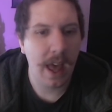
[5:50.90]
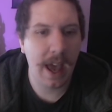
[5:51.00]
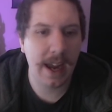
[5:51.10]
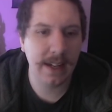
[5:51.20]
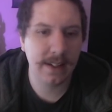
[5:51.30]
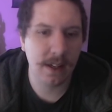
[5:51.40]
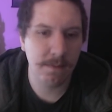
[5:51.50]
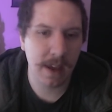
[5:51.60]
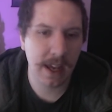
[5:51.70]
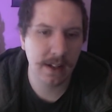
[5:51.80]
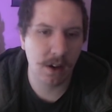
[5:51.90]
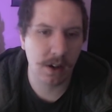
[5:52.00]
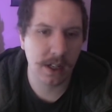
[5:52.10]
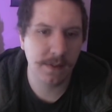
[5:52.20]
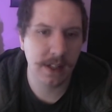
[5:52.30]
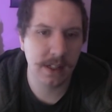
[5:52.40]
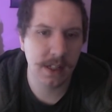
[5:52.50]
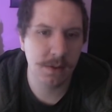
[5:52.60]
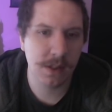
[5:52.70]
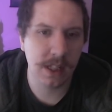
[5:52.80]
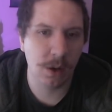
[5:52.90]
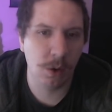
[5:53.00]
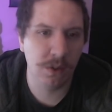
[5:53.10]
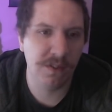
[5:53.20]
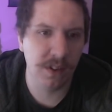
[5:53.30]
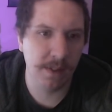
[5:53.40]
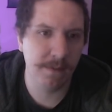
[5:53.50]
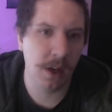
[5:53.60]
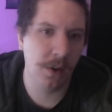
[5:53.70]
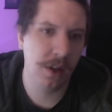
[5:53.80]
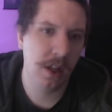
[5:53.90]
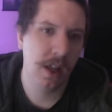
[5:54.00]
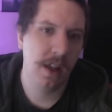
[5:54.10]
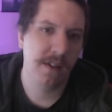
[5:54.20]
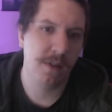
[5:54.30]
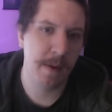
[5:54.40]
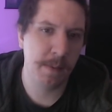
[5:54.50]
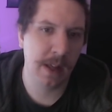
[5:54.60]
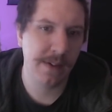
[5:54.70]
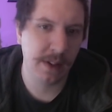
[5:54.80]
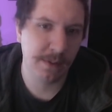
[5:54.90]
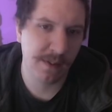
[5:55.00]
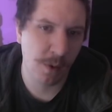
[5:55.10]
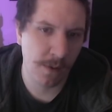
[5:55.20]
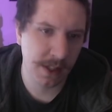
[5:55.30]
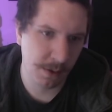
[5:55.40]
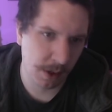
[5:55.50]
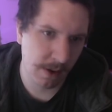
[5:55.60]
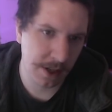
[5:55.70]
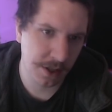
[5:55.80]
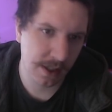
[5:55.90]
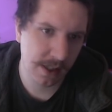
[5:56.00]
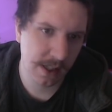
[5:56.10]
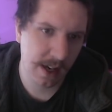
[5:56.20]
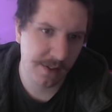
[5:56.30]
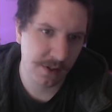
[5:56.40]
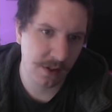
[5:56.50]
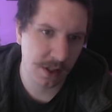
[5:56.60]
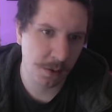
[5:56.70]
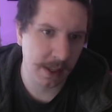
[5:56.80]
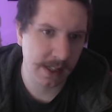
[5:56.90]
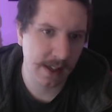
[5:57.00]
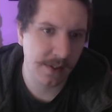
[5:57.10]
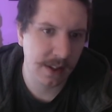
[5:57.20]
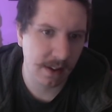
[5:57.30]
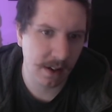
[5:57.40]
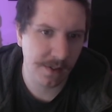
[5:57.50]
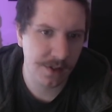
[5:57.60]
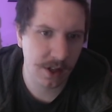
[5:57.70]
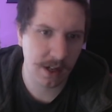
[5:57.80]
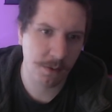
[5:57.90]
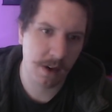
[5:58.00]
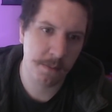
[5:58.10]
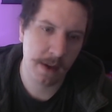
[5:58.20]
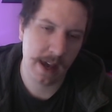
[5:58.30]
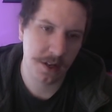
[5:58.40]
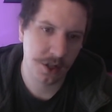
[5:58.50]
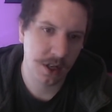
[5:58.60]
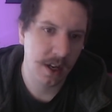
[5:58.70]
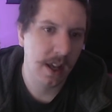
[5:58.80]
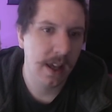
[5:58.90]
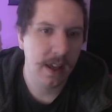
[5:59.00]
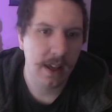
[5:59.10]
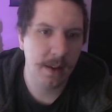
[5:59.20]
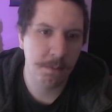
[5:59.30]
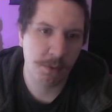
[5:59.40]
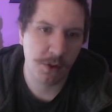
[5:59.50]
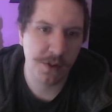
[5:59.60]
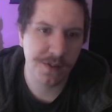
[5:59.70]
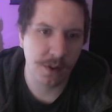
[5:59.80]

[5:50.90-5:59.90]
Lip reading: Added command argument to use old flip mode for people having performance regressions after the 27th of January patch. Improved